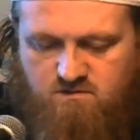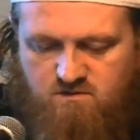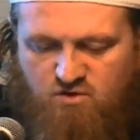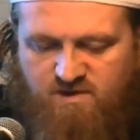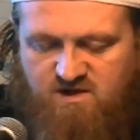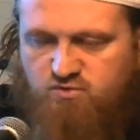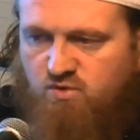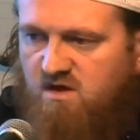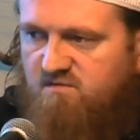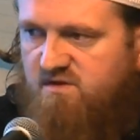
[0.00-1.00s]
You make a
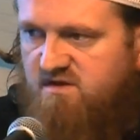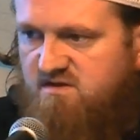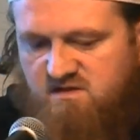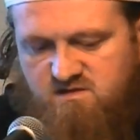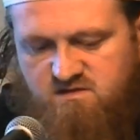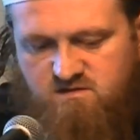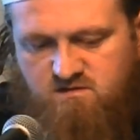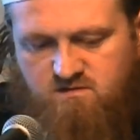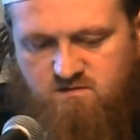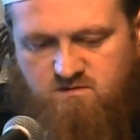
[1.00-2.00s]
dua for the deceased.
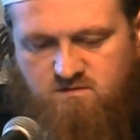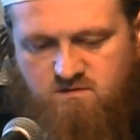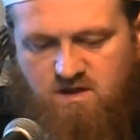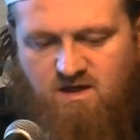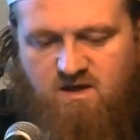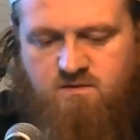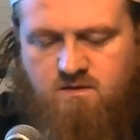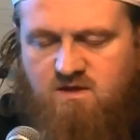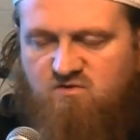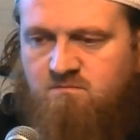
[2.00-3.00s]
And
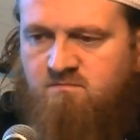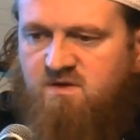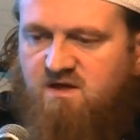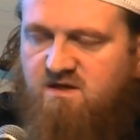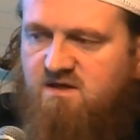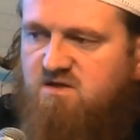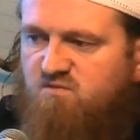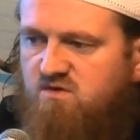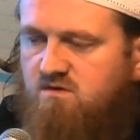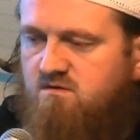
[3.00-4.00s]
there are many
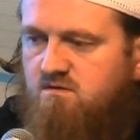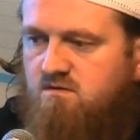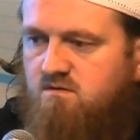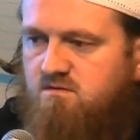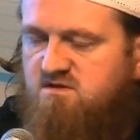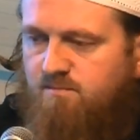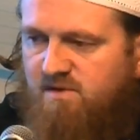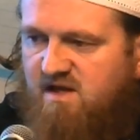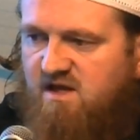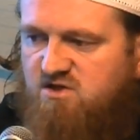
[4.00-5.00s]
different
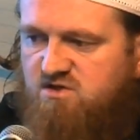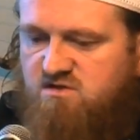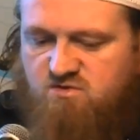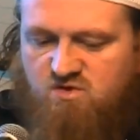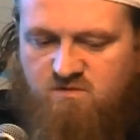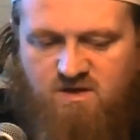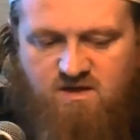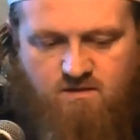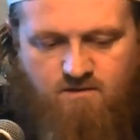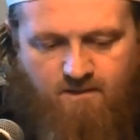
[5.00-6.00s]
supplications you can
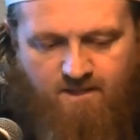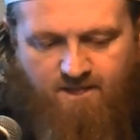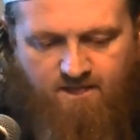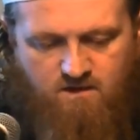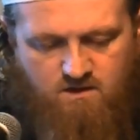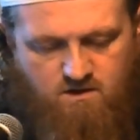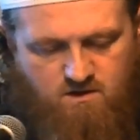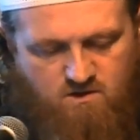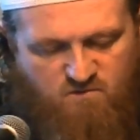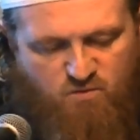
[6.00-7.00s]
make
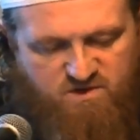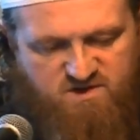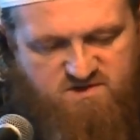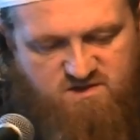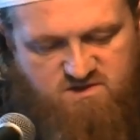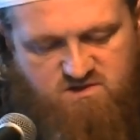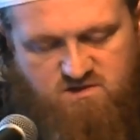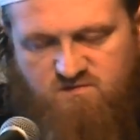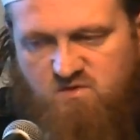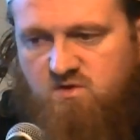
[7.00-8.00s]
uh, for the deceased.
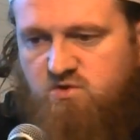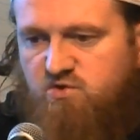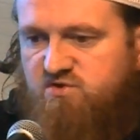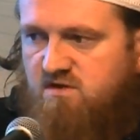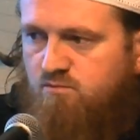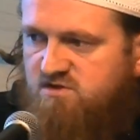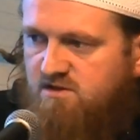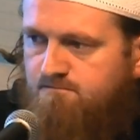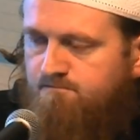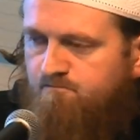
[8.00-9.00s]
If you go to Husn al
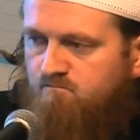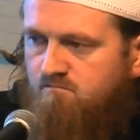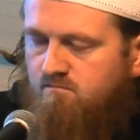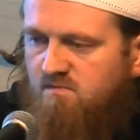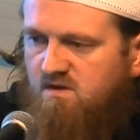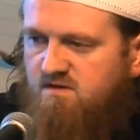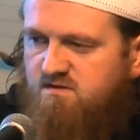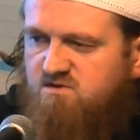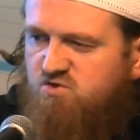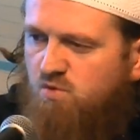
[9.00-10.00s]
Muslim,
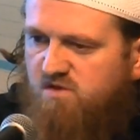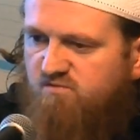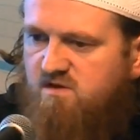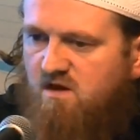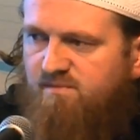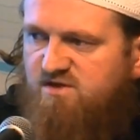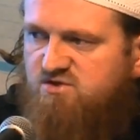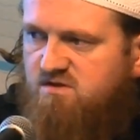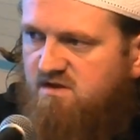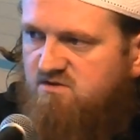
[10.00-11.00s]
there's two or three that are
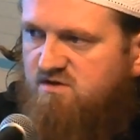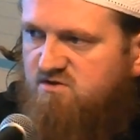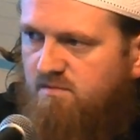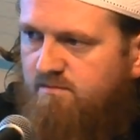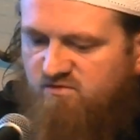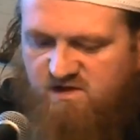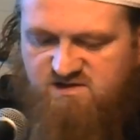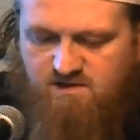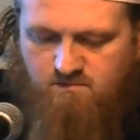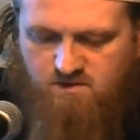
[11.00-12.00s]
mentioned there. Try to memorize
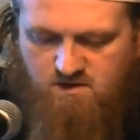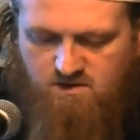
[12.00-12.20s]
them.